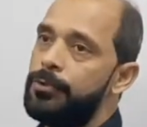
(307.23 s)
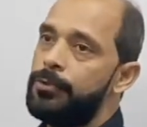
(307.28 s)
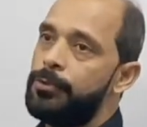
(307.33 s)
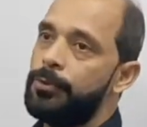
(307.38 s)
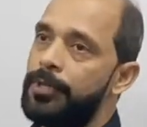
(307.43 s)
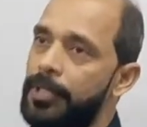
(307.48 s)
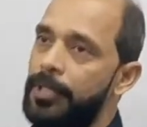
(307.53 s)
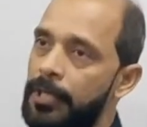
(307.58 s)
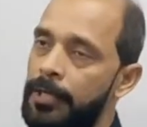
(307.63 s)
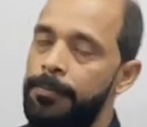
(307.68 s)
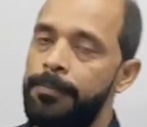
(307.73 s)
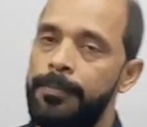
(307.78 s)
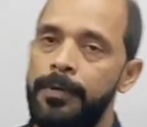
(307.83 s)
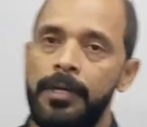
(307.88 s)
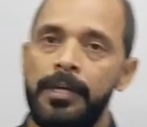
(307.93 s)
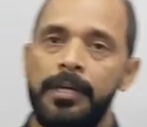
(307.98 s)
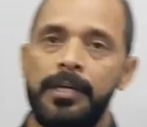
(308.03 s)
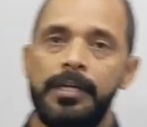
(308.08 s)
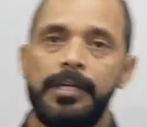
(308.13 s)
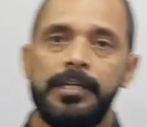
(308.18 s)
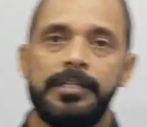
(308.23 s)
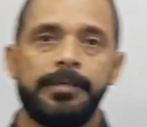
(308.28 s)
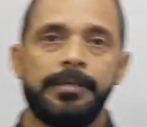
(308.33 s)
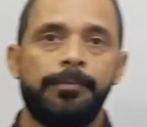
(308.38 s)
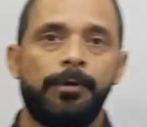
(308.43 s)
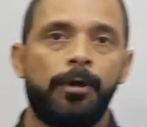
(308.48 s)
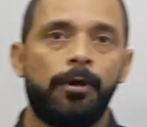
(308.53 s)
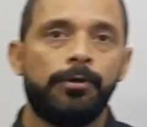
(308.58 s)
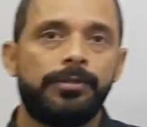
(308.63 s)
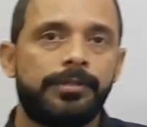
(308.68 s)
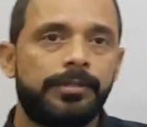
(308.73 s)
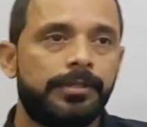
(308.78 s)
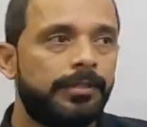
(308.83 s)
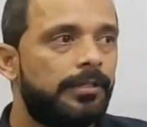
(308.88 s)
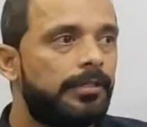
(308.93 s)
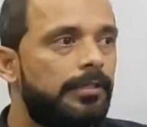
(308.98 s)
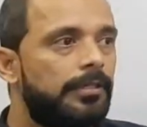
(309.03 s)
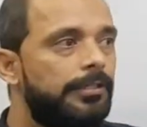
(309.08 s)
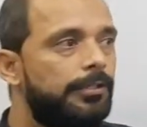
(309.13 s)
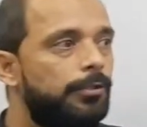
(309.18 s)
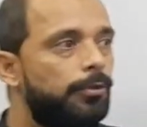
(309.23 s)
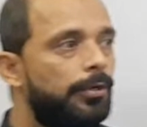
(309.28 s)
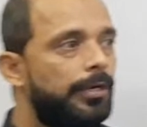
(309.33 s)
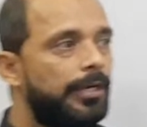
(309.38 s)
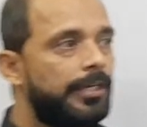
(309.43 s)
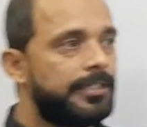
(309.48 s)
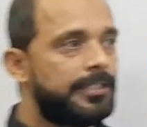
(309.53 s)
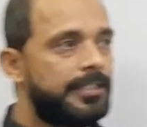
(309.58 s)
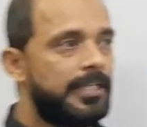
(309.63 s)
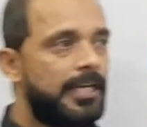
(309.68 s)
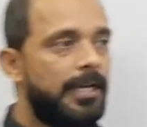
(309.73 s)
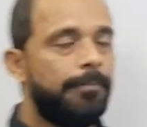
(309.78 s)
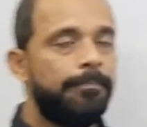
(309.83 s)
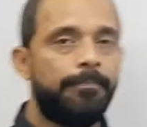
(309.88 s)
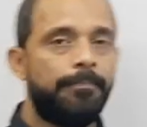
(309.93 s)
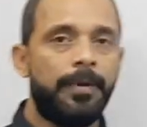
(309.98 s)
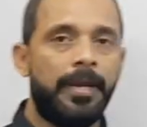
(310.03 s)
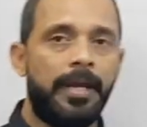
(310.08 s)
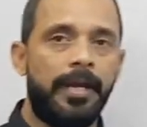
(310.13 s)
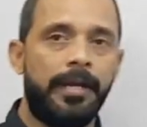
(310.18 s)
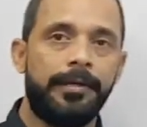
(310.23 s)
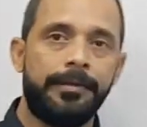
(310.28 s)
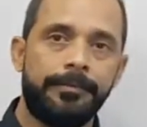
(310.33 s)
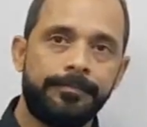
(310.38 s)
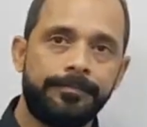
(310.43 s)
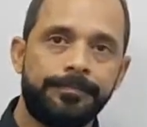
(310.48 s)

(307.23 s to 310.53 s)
to keep is about your exam plan.